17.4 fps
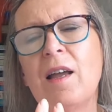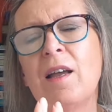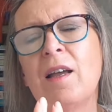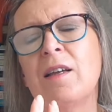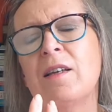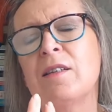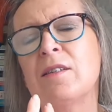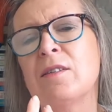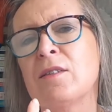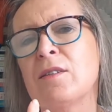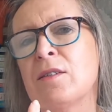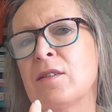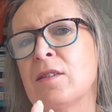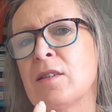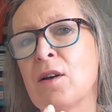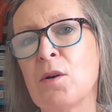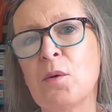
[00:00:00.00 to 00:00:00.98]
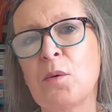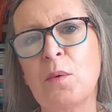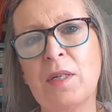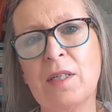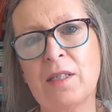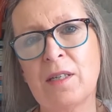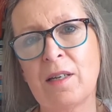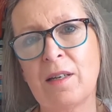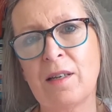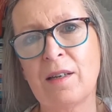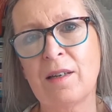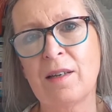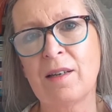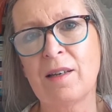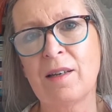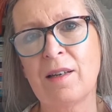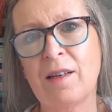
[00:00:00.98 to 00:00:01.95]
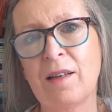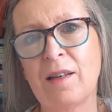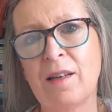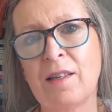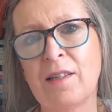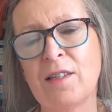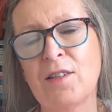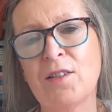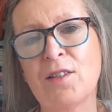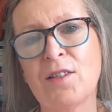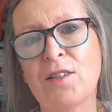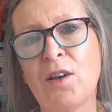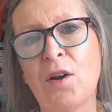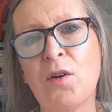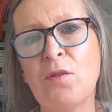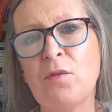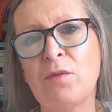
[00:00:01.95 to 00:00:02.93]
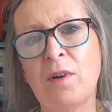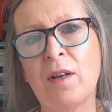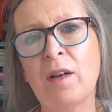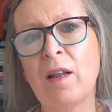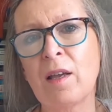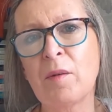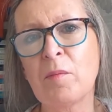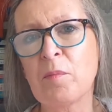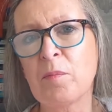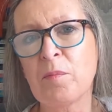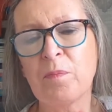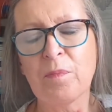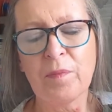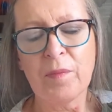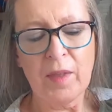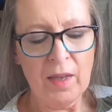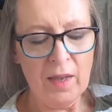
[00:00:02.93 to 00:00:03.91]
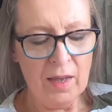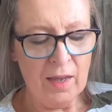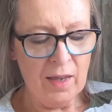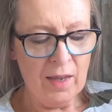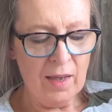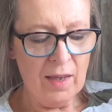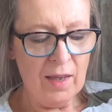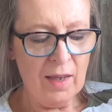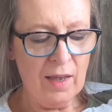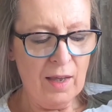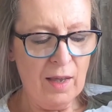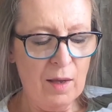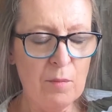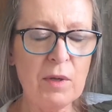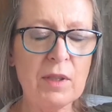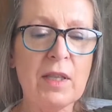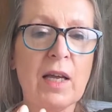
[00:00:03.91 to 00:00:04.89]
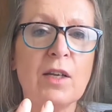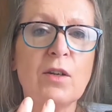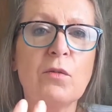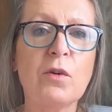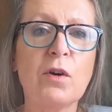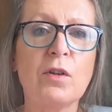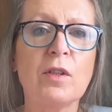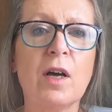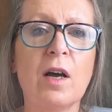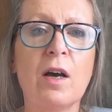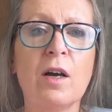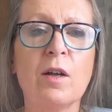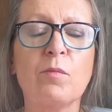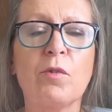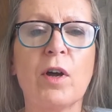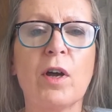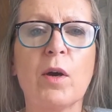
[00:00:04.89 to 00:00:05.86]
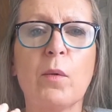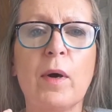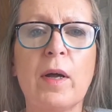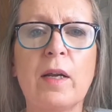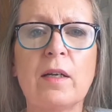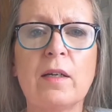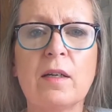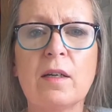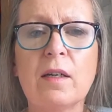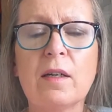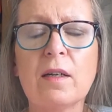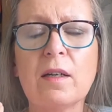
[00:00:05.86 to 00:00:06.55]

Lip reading: it is so witty. It is so funny. But then you've got the heartbreak when